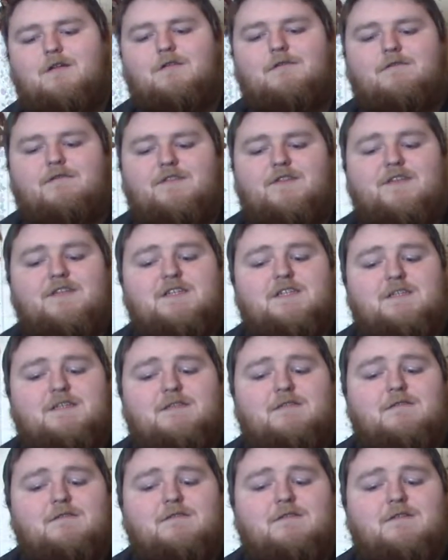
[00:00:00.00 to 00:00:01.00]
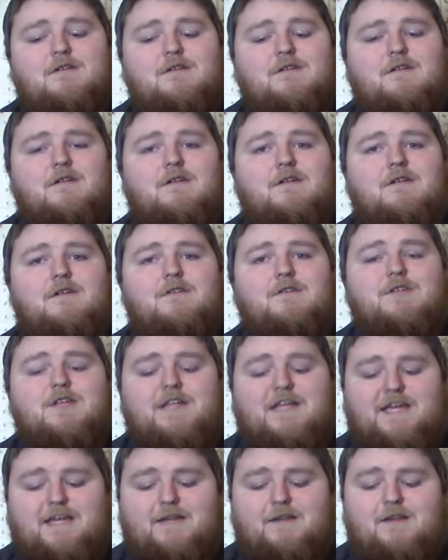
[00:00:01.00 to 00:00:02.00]
for this to
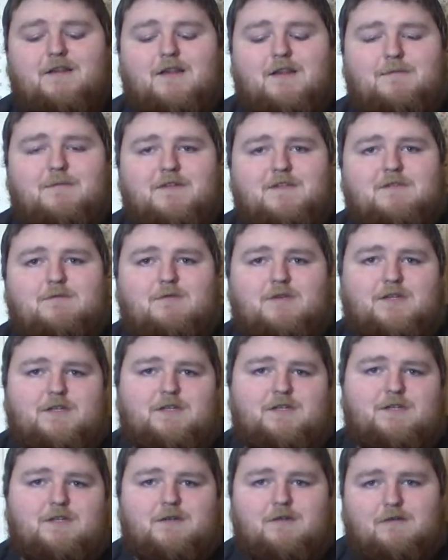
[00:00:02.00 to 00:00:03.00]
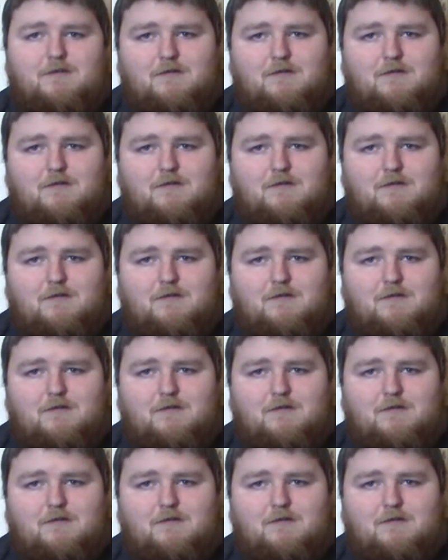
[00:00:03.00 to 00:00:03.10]
hit the limit switch.